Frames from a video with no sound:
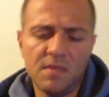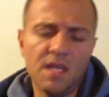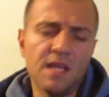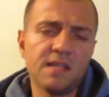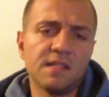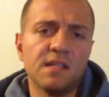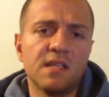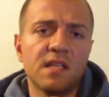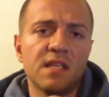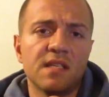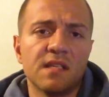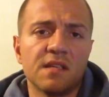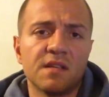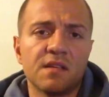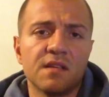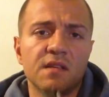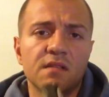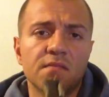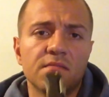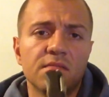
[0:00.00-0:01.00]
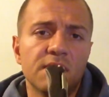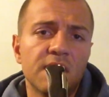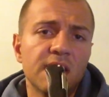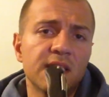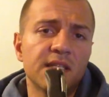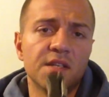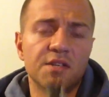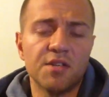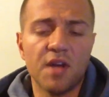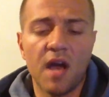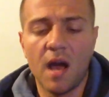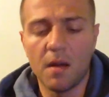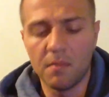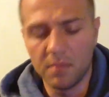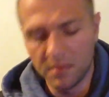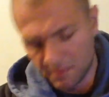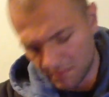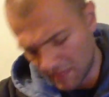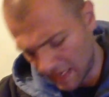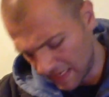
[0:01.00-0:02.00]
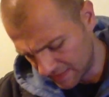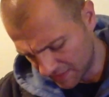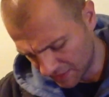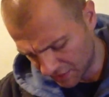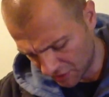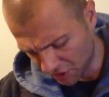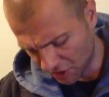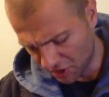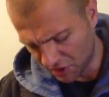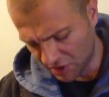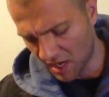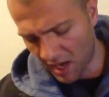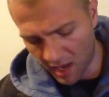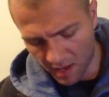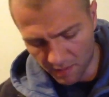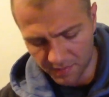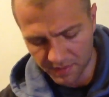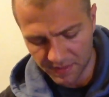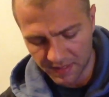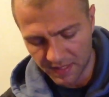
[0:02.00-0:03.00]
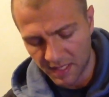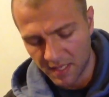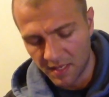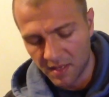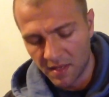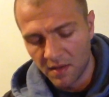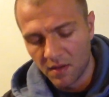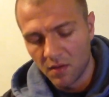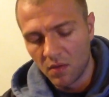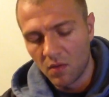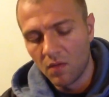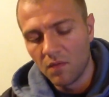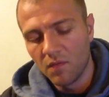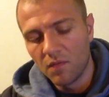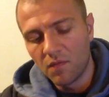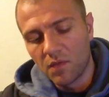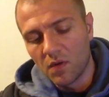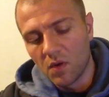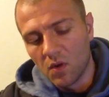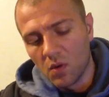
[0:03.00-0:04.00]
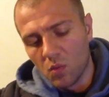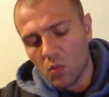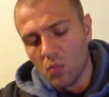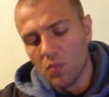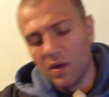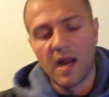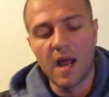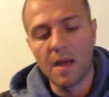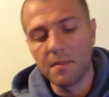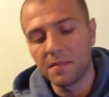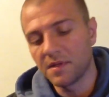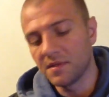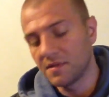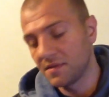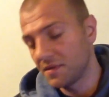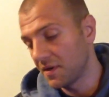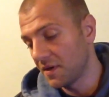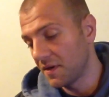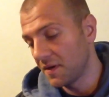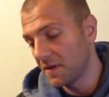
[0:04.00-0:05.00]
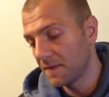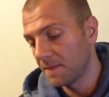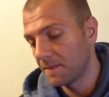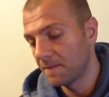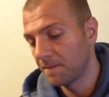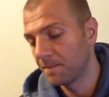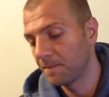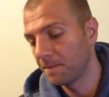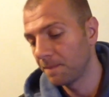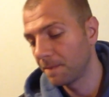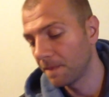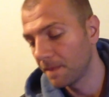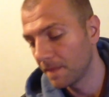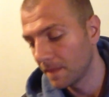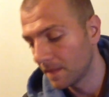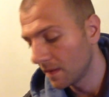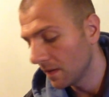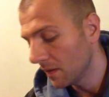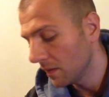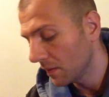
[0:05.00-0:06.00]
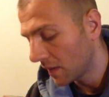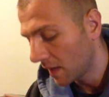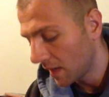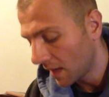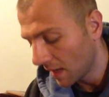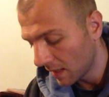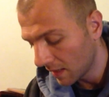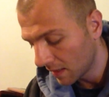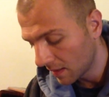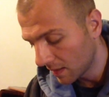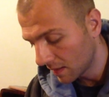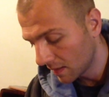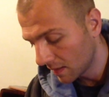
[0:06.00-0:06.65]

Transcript: does a decent job. It's a good job for what I'm concerned. Okay,